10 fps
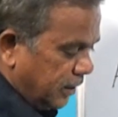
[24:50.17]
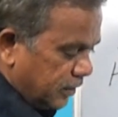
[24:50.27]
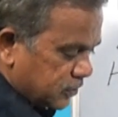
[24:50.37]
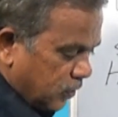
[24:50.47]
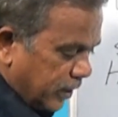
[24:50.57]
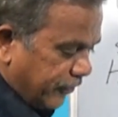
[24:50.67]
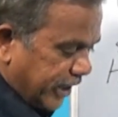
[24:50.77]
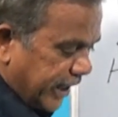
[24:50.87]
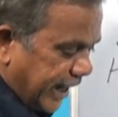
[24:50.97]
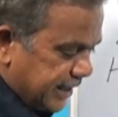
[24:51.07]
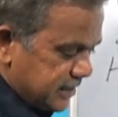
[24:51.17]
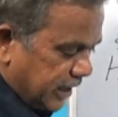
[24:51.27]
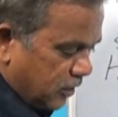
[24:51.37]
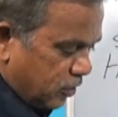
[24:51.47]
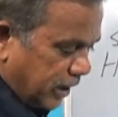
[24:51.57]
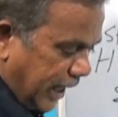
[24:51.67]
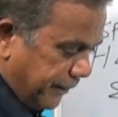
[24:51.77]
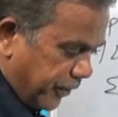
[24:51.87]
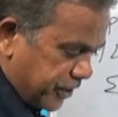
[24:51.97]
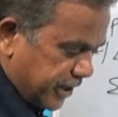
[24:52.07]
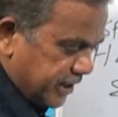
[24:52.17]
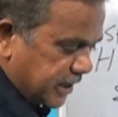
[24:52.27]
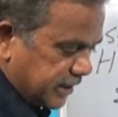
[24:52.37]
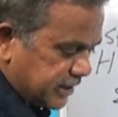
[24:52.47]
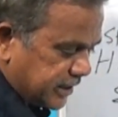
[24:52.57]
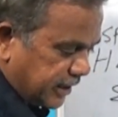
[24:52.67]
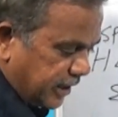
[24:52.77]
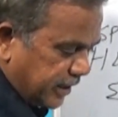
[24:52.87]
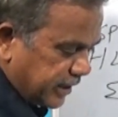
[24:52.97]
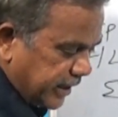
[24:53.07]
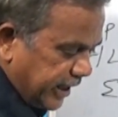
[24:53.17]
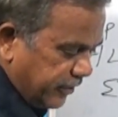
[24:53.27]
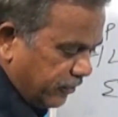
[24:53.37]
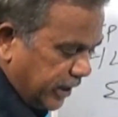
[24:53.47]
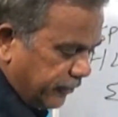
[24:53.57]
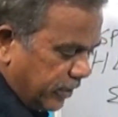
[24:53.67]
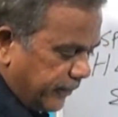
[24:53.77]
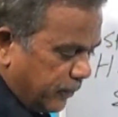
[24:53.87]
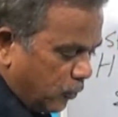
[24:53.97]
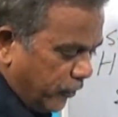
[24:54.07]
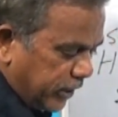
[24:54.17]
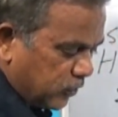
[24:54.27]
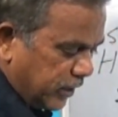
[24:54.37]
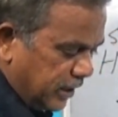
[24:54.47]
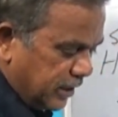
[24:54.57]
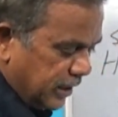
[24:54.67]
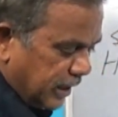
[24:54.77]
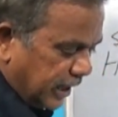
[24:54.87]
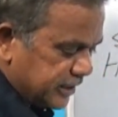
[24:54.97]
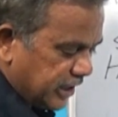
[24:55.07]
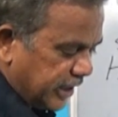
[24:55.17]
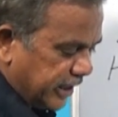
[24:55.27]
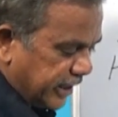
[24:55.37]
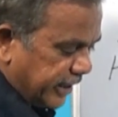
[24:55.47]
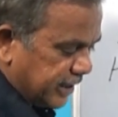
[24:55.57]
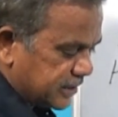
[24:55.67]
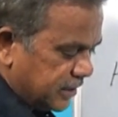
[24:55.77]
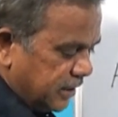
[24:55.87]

So for an anticyclone, high pressure is at the center, the air will be moving to the adjoining areas.